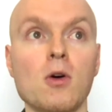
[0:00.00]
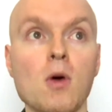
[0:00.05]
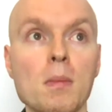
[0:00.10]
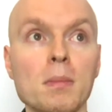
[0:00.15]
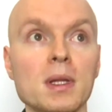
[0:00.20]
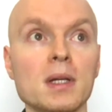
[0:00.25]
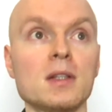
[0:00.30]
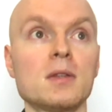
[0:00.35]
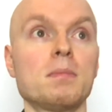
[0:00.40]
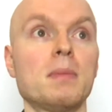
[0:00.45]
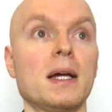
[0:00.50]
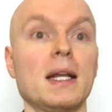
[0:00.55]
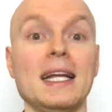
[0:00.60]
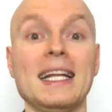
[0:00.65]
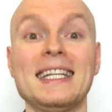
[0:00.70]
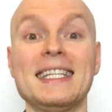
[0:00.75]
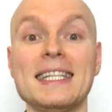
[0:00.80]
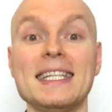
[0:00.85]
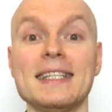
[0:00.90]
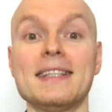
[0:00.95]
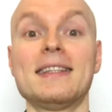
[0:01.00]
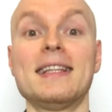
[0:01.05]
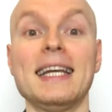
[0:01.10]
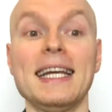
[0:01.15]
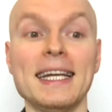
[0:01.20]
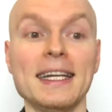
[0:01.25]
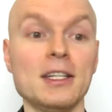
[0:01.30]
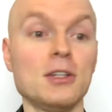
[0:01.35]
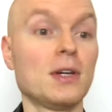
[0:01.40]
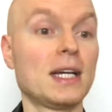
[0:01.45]
complex, but it is
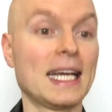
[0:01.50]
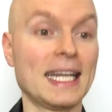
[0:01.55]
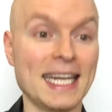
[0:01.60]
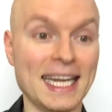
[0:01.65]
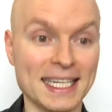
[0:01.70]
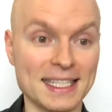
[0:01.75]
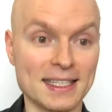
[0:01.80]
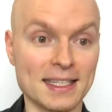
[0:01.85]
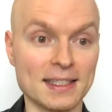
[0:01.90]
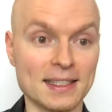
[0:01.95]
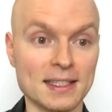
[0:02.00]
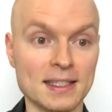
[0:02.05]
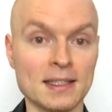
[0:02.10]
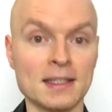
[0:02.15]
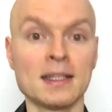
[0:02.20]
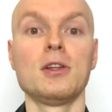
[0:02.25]
there, you can access it.